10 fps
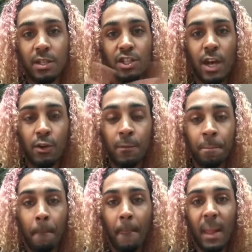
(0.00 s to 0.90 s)
to the channel,
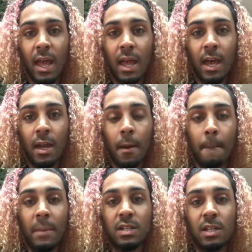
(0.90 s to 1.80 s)
and
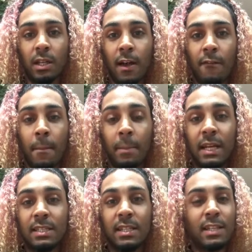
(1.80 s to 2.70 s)
much love and
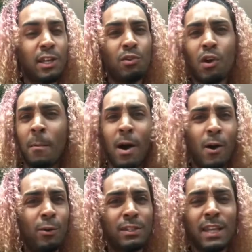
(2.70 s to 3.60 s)
blessings. And you know my
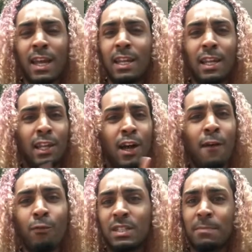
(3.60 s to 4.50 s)
old saying,
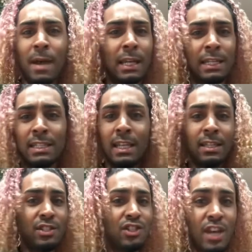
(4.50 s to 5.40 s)
love, respect. Let's get
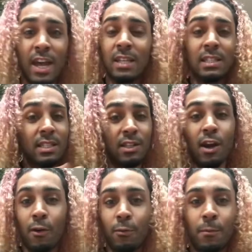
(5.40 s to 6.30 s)
these checks. Let's go.